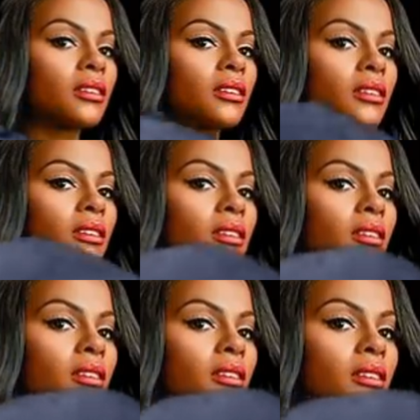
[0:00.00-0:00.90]

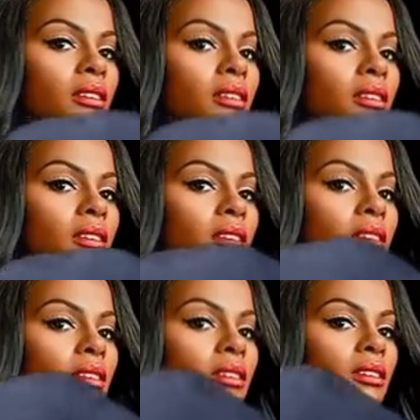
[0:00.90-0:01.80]

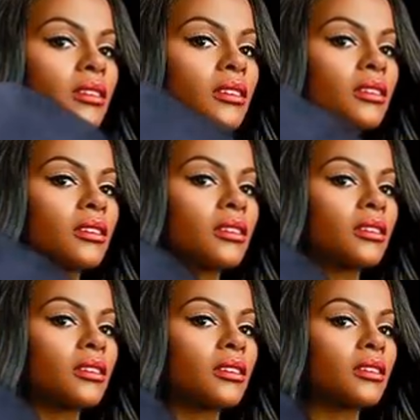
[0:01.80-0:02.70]

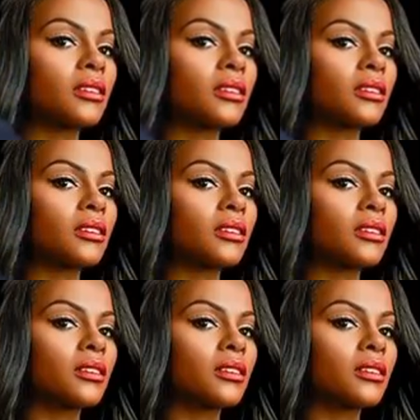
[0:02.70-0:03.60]

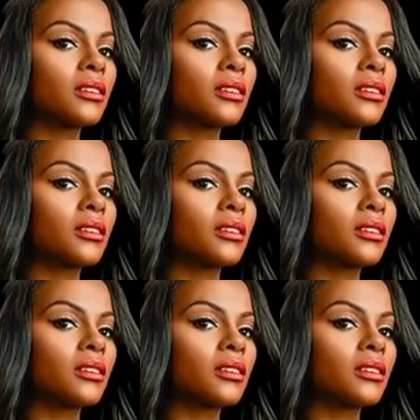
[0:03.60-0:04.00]
[no speech]